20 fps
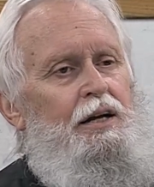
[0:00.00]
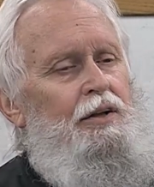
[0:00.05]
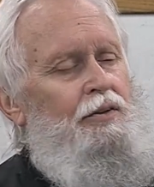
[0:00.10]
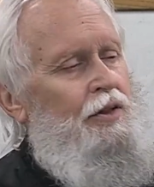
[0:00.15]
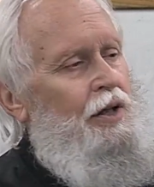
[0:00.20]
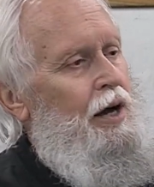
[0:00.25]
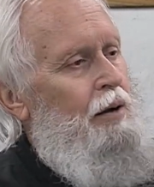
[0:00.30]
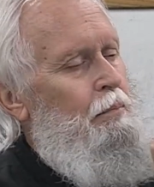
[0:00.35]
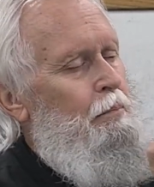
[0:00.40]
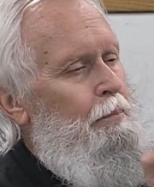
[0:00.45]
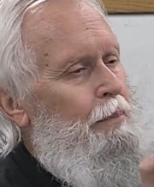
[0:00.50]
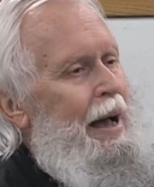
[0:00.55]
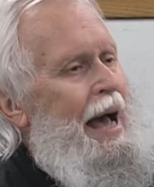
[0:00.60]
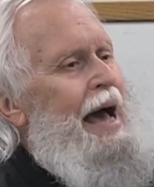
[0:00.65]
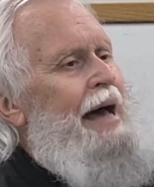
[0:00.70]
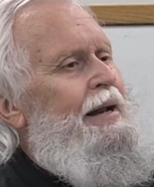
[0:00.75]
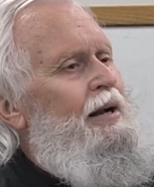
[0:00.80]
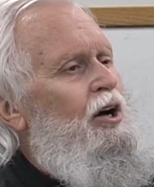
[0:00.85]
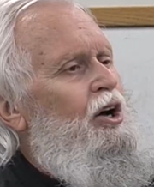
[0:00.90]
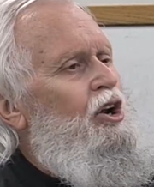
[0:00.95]
the
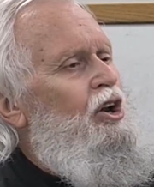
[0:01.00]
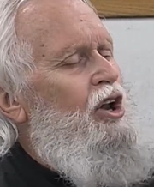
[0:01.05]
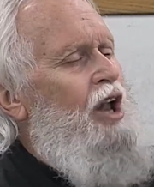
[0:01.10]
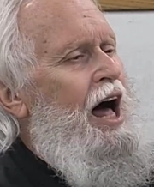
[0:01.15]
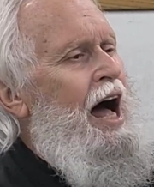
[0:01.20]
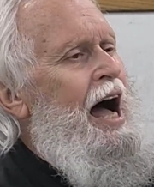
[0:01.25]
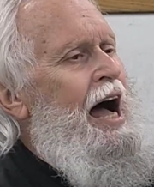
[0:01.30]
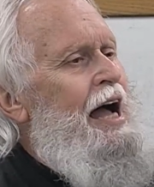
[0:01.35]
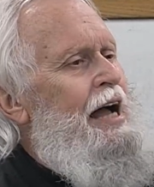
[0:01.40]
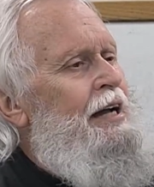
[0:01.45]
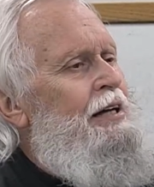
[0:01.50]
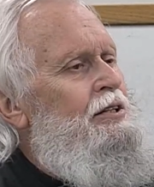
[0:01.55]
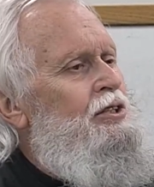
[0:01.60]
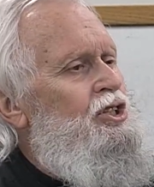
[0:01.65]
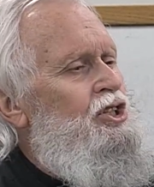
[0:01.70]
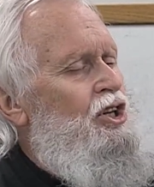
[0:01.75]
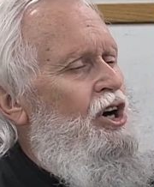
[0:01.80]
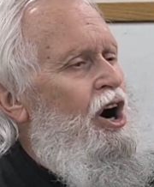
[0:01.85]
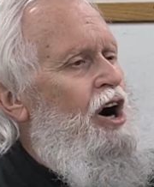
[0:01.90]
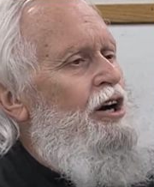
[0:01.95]
battle
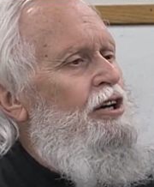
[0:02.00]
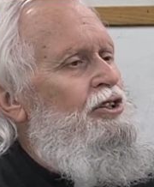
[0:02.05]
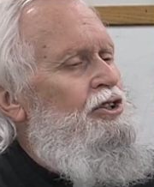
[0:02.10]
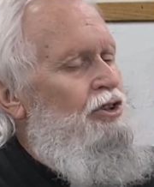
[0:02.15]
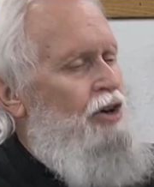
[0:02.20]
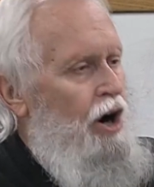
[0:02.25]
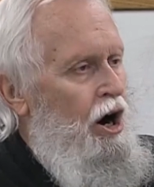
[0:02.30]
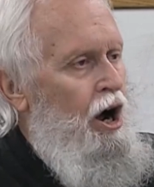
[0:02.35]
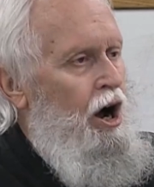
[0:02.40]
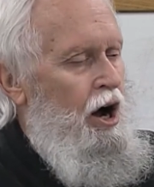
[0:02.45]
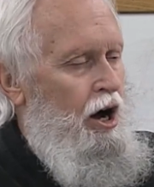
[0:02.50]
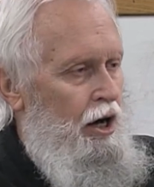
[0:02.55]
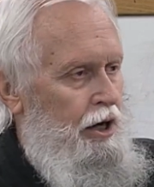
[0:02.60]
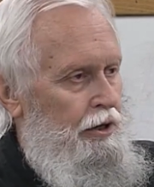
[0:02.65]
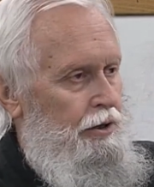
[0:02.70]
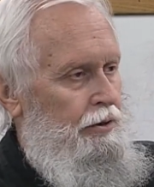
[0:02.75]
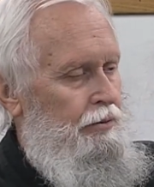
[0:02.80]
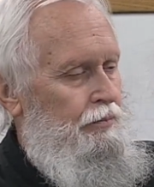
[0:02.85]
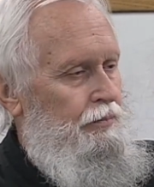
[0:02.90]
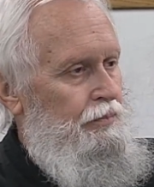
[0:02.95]
lines are
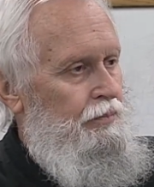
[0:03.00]
drawn.